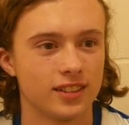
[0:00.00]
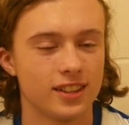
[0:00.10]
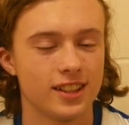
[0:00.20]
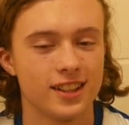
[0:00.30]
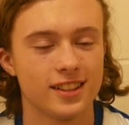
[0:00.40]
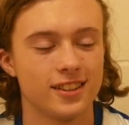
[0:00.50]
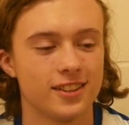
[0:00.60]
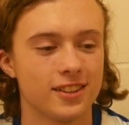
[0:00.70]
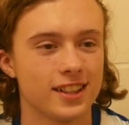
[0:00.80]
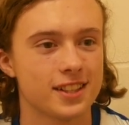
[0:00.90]
Yeah, you
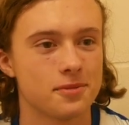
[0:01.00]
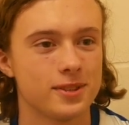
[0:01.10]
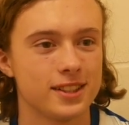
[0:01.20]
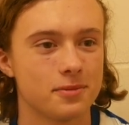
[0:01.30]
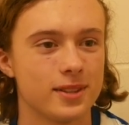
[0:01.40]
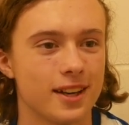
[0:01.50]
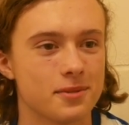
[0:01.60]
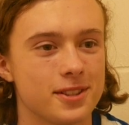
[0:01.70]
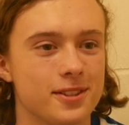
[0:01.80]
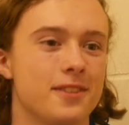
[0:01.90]
know, the last week's been
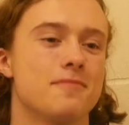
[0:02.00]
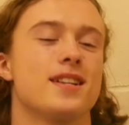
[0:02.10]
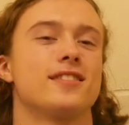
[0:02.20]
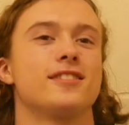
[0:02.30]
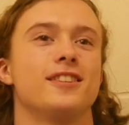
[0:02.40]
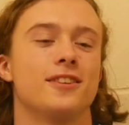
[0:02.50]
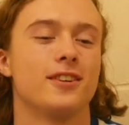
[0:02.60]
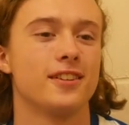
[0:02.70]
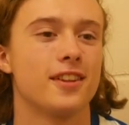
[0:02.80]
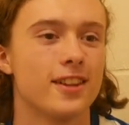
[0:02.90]
absolutely mental. You know,
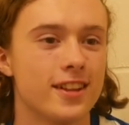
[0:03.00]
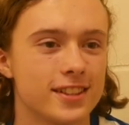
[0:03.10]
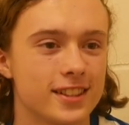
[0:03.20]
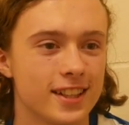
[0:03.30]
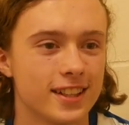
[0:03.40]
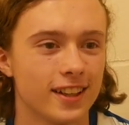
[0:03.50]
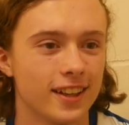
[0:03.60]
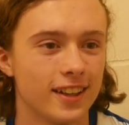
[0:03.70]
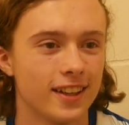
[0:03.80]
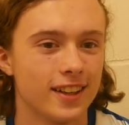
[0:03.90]
on the Thursday,
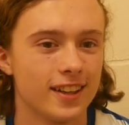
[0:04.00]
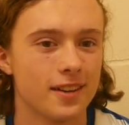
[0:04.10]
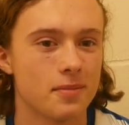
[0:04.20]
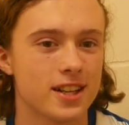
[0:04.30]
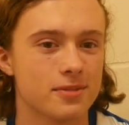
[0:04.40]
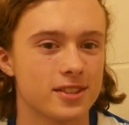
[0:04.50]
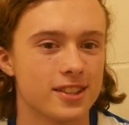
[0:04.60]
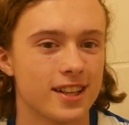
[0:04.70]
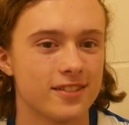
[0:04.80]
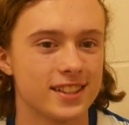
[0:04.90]
passed my
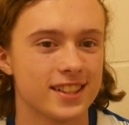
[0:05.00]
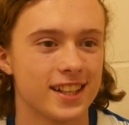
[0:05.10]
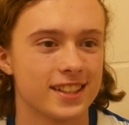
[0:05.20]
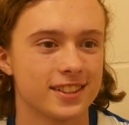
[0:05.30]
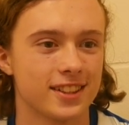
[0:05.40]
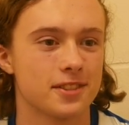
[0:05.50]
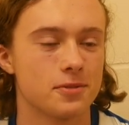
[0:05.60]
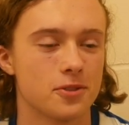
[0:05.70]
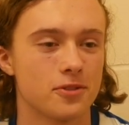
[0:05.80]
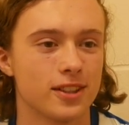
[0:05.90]
driving test.
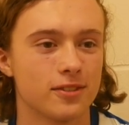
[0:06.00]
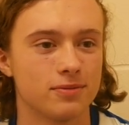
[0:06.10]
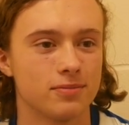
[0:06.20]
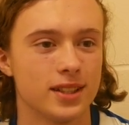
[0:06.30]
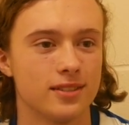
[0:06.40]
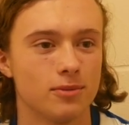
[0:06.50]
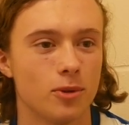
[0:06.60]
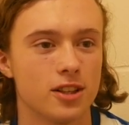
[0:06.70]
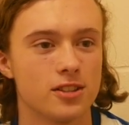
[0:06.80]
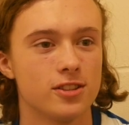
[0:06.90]
That's something I've been
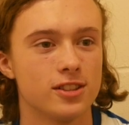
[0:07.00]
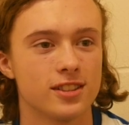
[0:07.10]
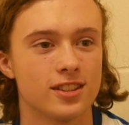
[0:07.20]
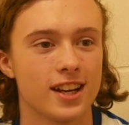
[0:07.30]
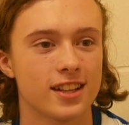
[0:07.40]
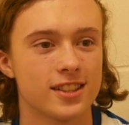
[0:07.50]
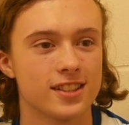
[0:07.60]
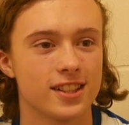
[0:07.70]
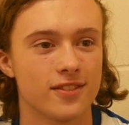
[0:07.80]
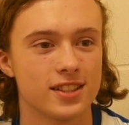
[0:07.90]
wanting to do since the day I
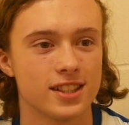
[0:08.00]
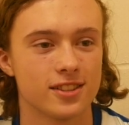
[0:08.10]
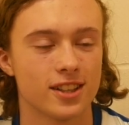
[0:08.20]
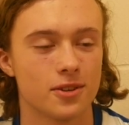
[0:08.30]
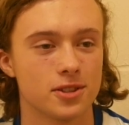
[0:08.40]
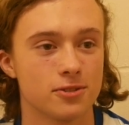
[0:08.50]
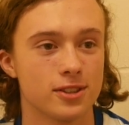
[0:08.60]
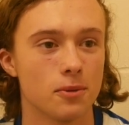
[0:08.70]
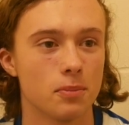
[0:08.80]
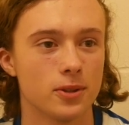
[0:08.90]
turned 17, so that was a
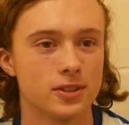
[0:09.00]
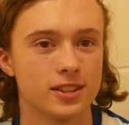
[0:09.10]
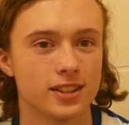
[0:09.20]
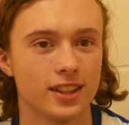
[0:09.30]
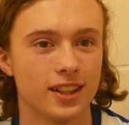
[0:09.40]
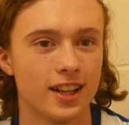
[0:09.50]
real buzz.